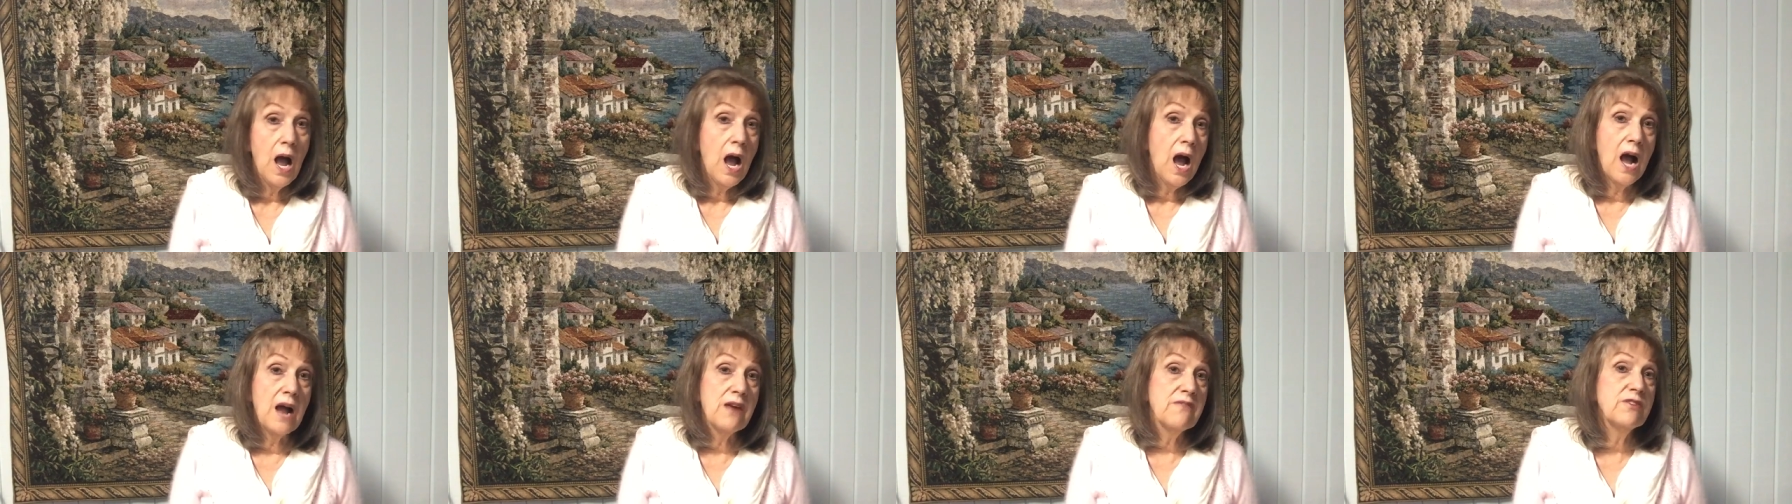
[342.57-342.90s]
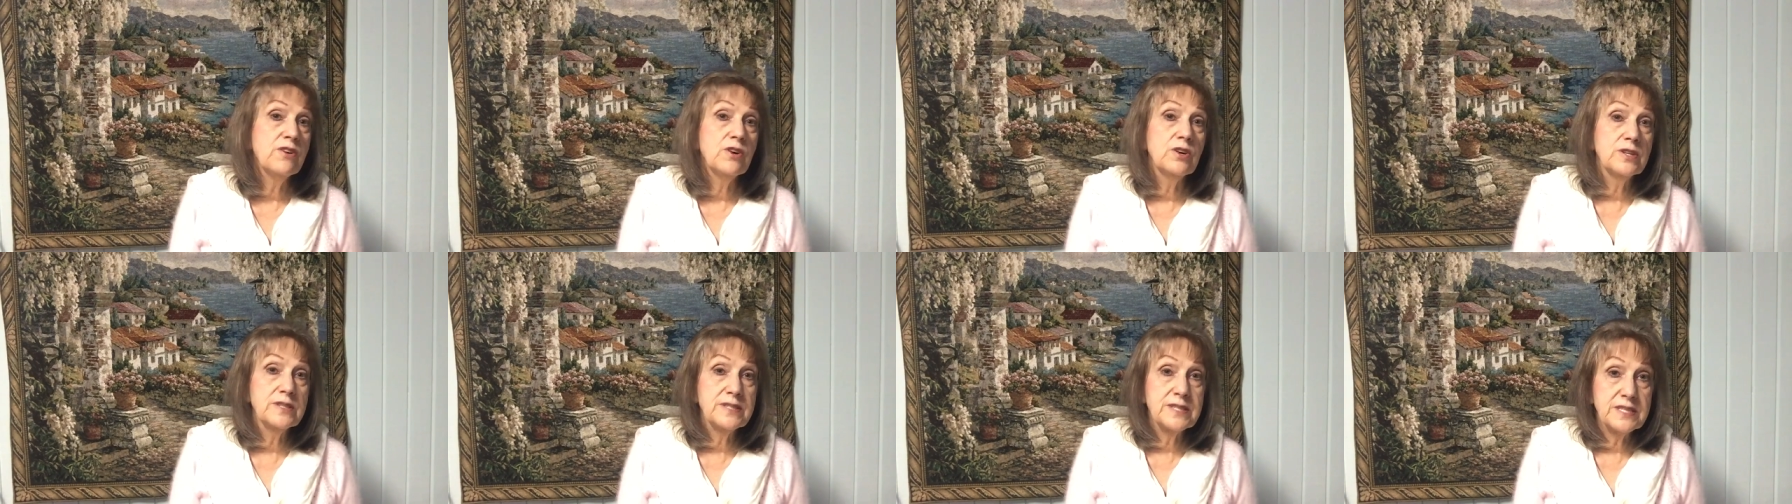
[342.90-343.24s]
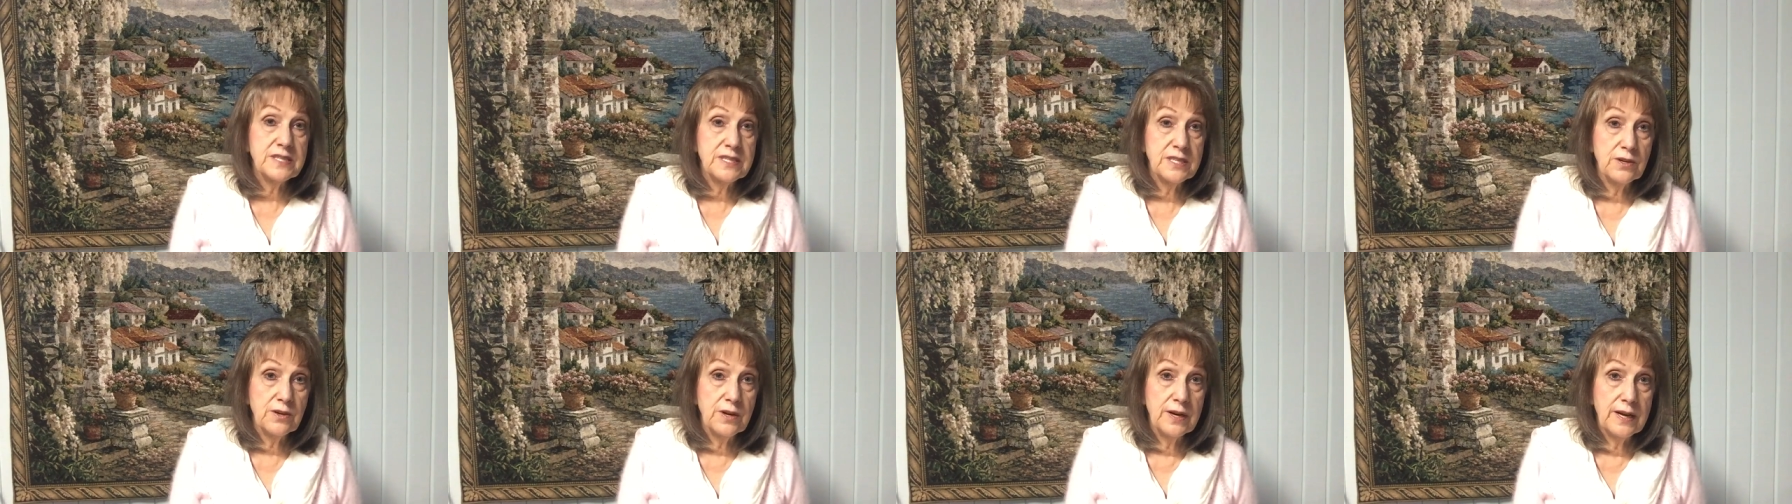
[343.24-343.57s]
I've heard
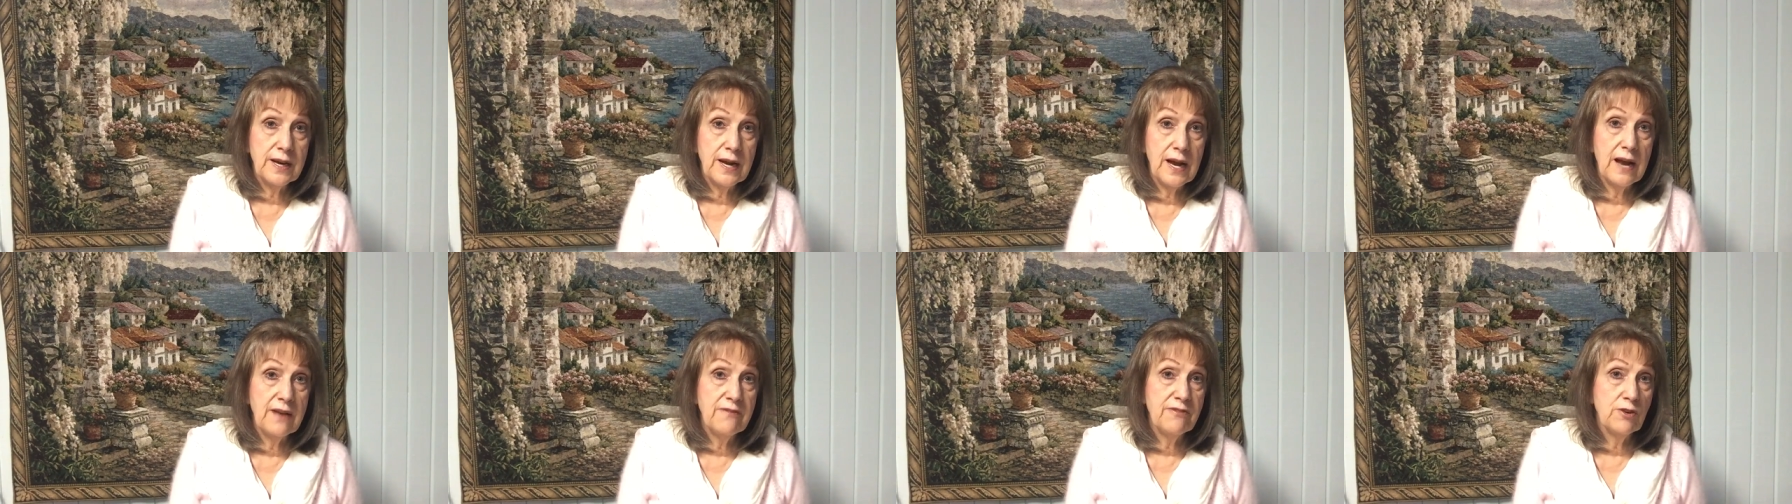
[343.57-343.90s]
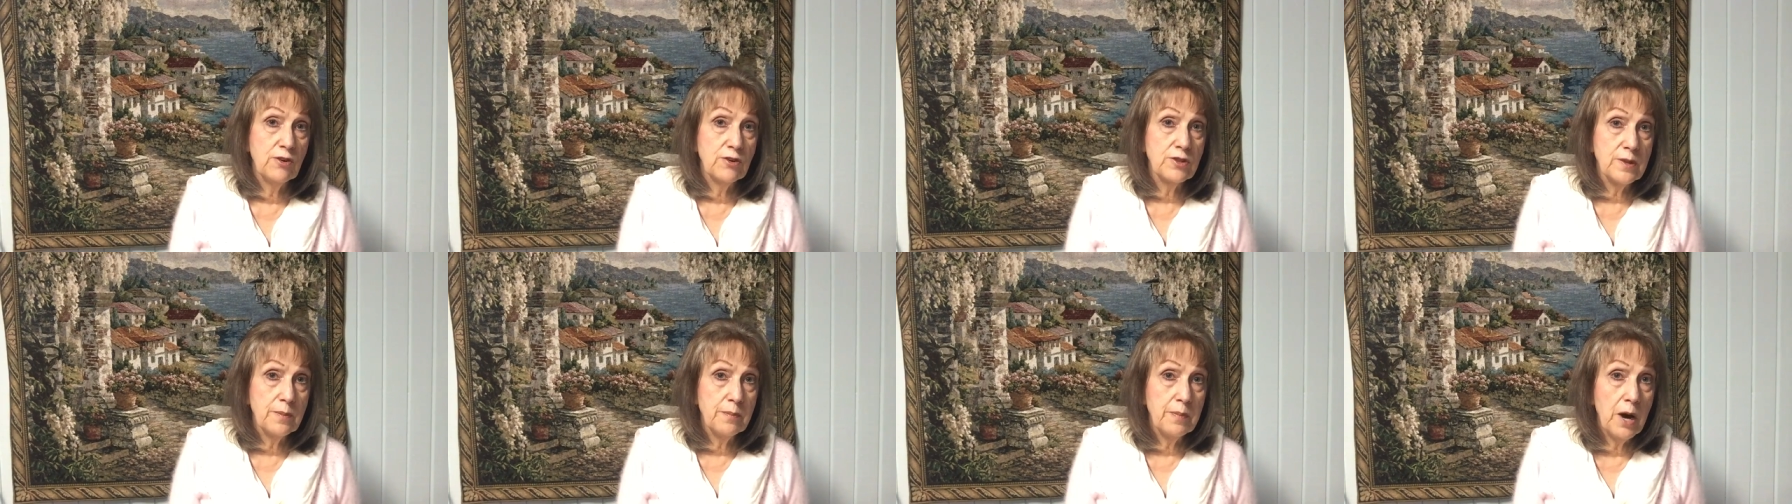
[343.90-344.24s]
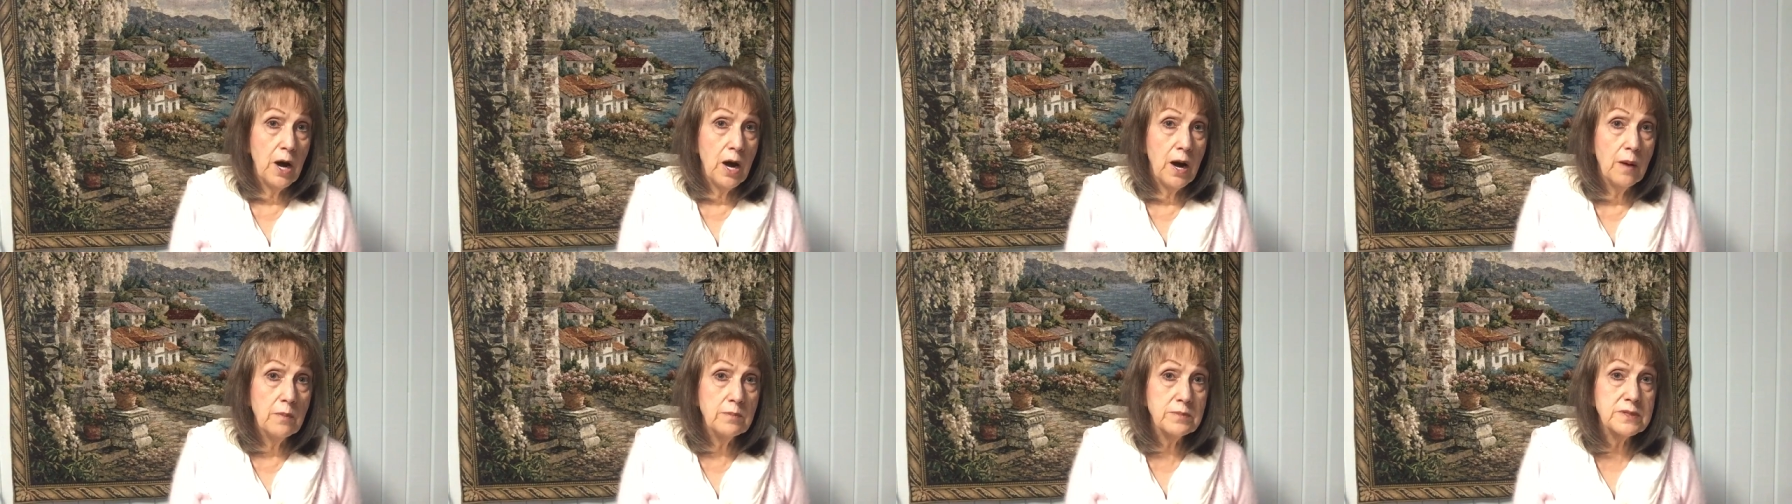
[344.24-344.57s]
Syria. I've heard the
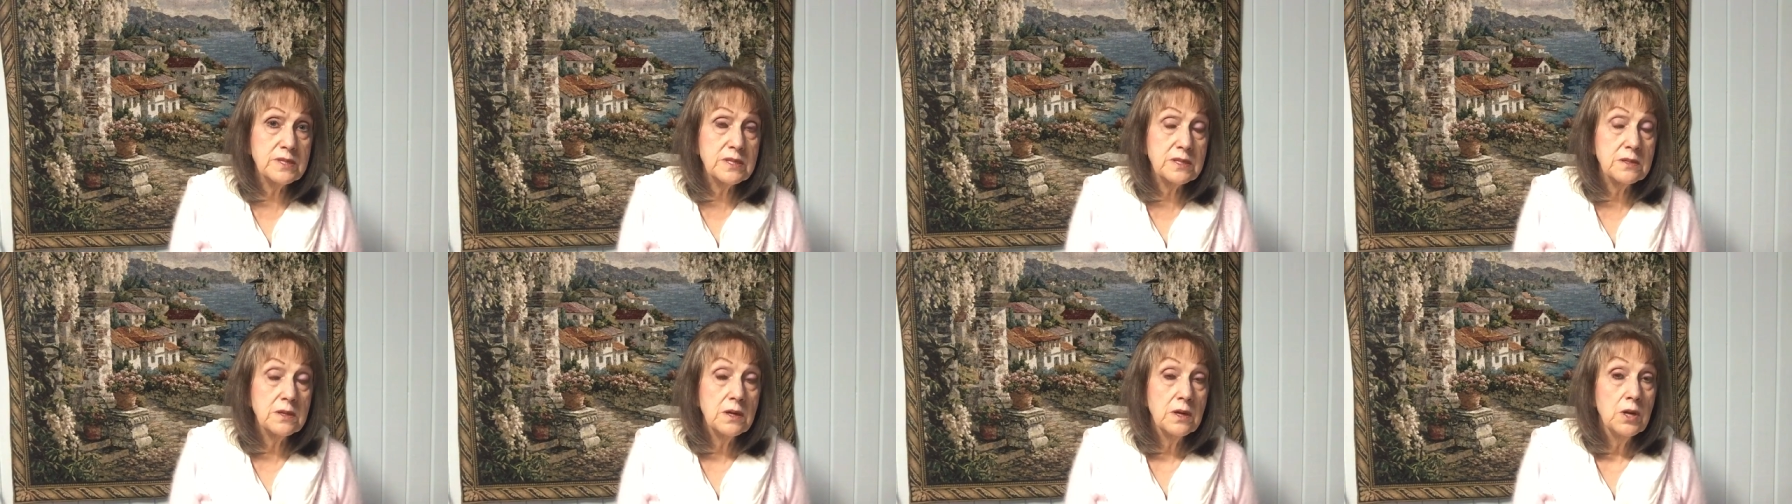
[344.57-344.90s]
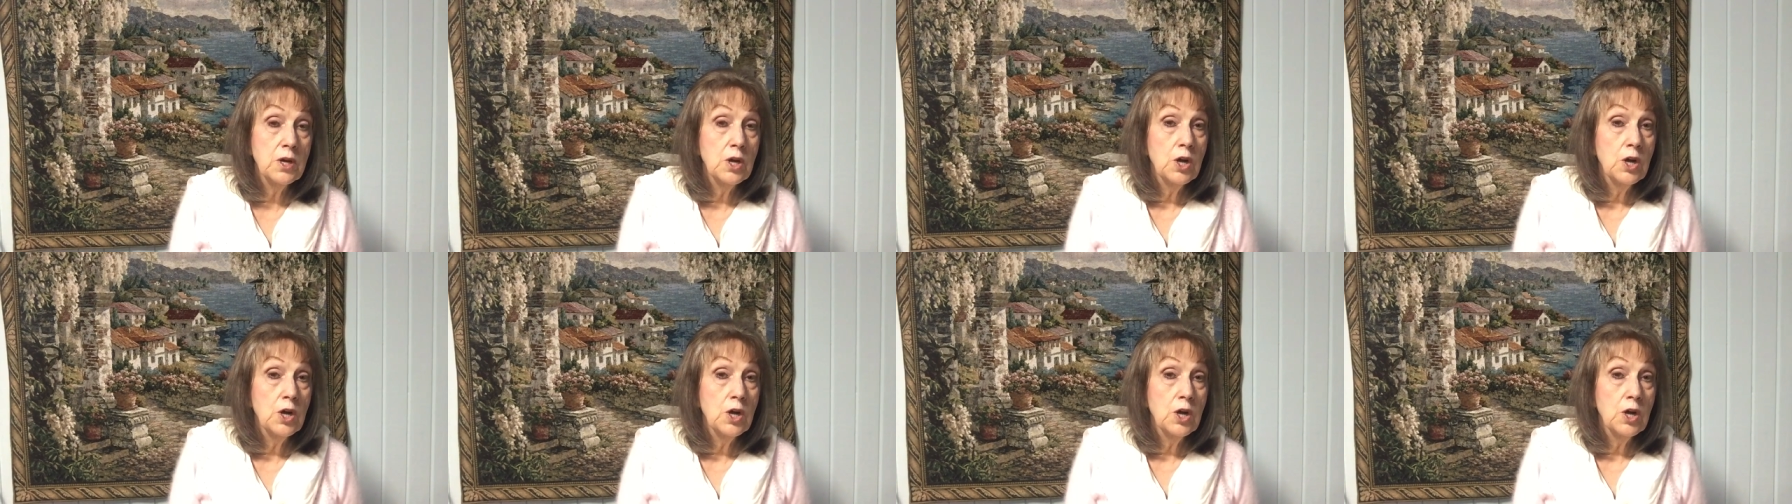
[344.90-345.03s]
bombs